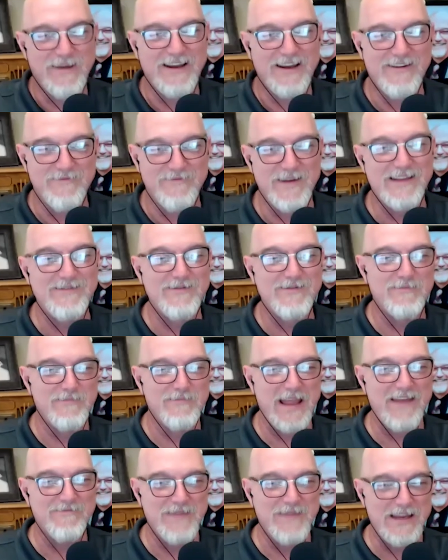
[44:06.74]
this may have made
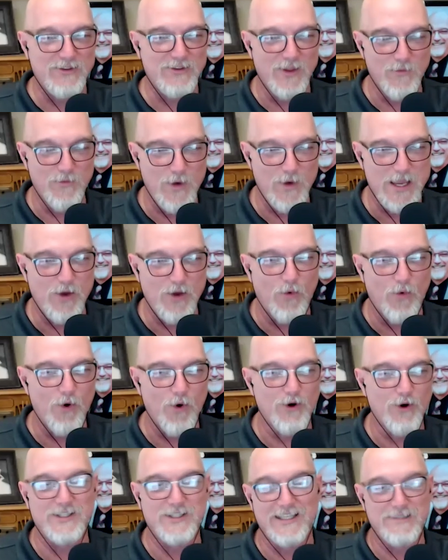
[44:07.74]
the week
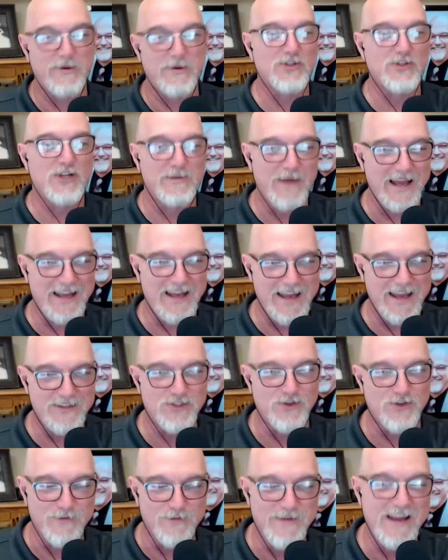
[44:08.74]
worse, especially my
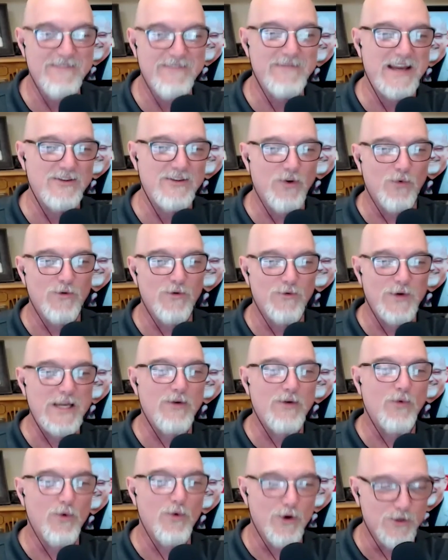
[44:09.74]
last joke. May have made the
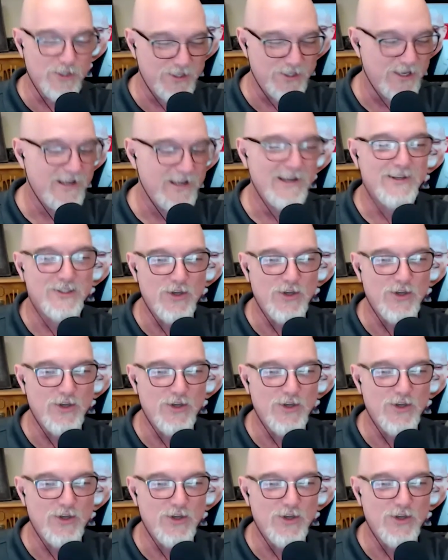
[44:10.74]
week worse.